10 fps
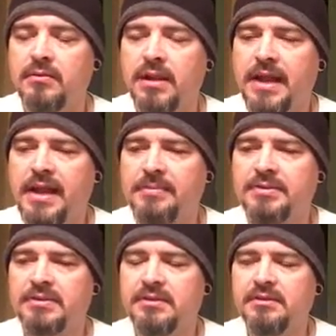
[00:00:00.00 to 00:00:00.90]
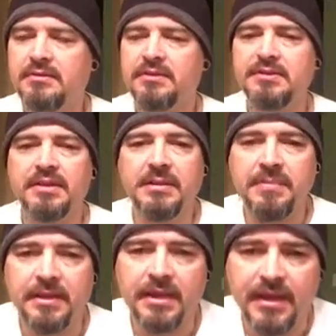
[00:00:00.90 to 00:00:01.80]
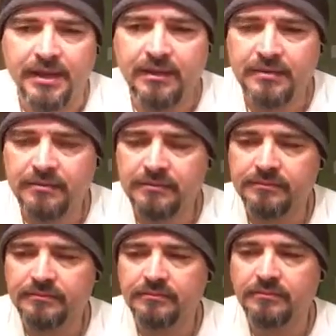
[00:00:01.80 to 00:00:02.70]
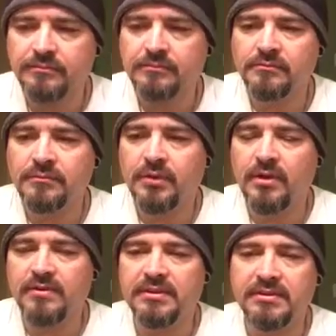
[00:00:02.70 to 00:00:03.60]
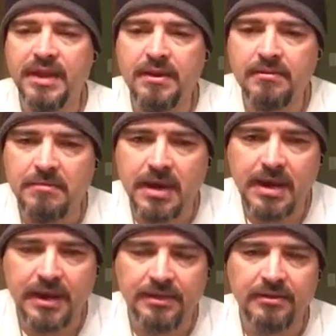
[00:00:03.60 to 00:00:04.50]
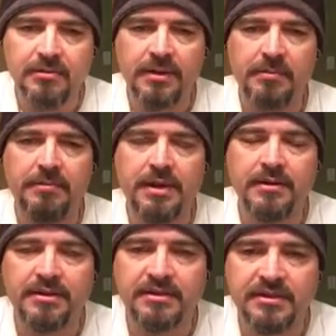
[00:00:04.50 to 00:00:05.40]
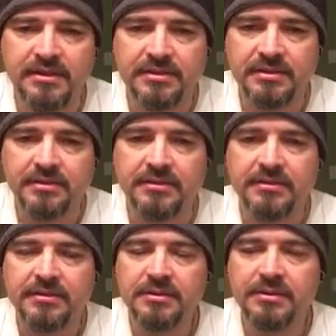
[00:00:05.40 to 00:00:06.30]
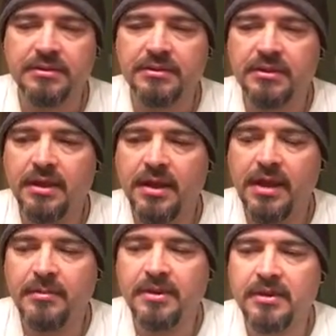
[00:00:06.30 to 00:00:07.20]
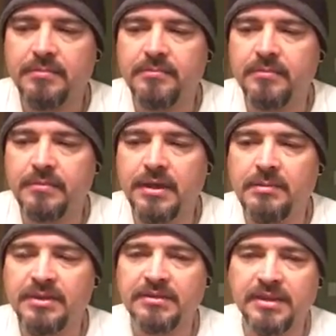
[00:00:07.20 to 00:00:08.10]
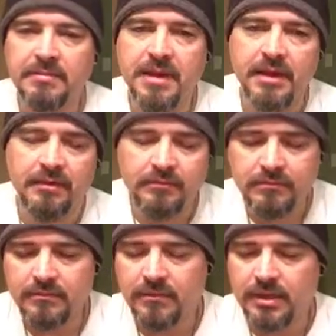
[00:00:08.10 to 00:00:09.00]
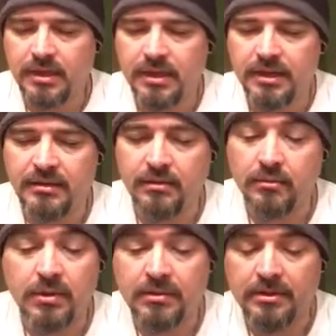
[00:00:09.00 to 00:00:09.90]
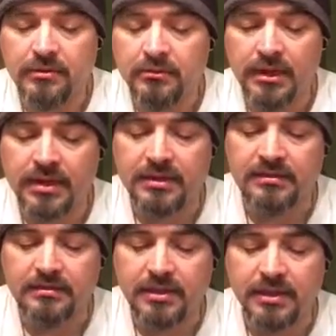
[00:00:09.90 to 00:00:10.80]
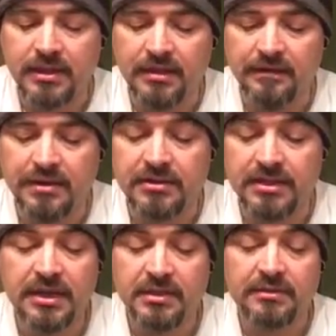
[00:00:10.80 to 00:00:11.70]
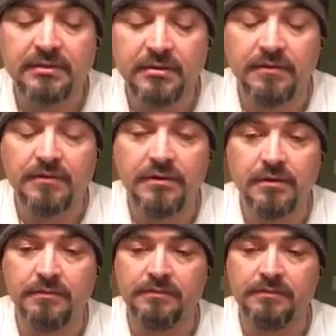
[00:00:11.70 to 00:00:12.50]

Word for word: what happens is you sleep at night. You have a sound mind. You can make better decisions. I'm gonna I'm gonna say men uh, or women, I guess. But uh, if you're jealous or if you're